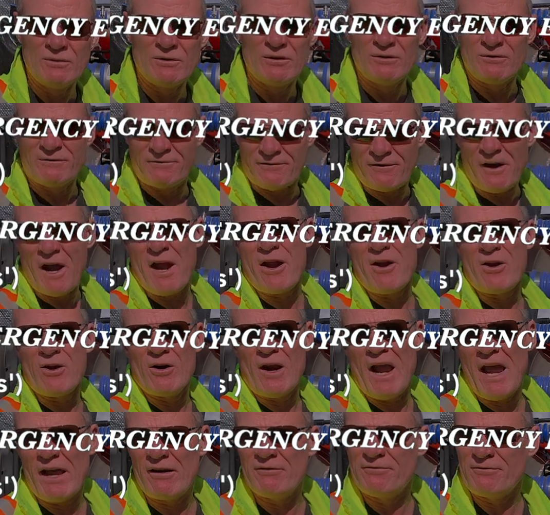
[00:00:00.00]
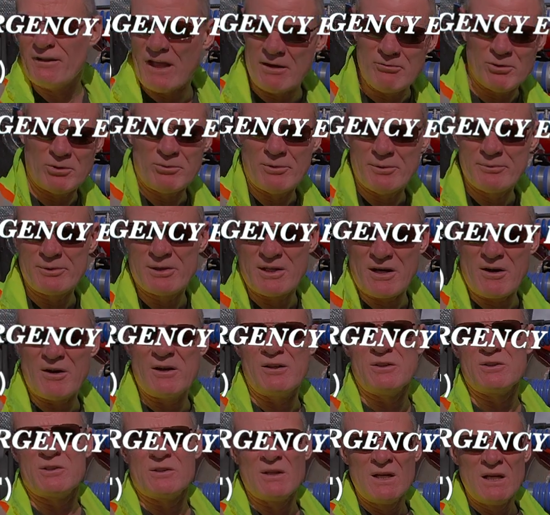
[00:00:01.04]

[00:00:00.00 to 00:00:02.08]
fire and flammable materials